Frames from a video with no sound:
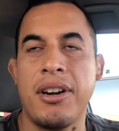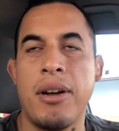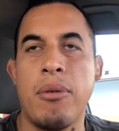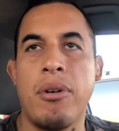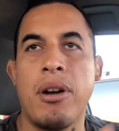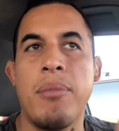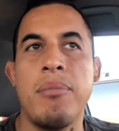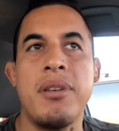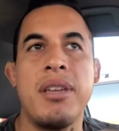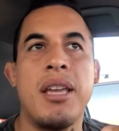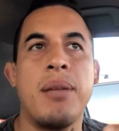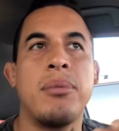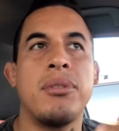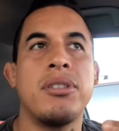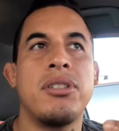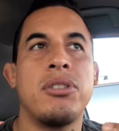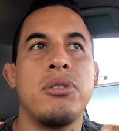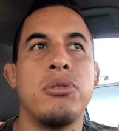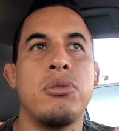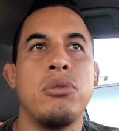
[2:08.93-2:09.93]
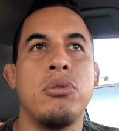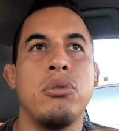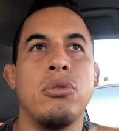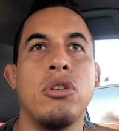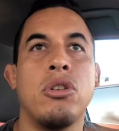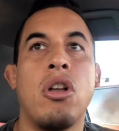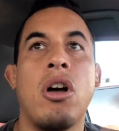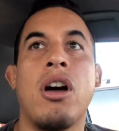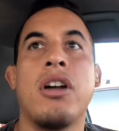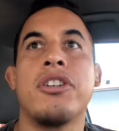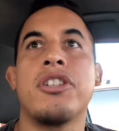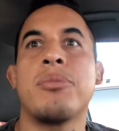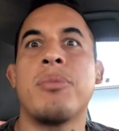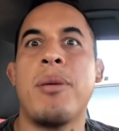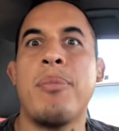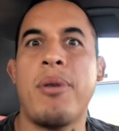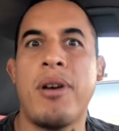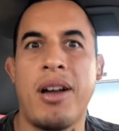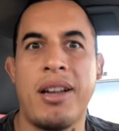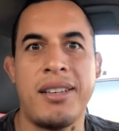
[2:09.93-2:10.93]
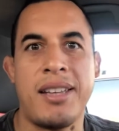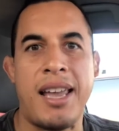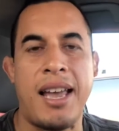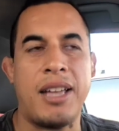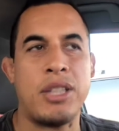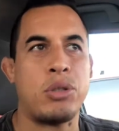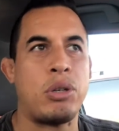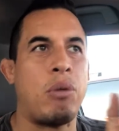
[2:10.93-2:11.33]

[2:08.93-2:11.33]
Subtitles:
I want to be able to launch my podcast,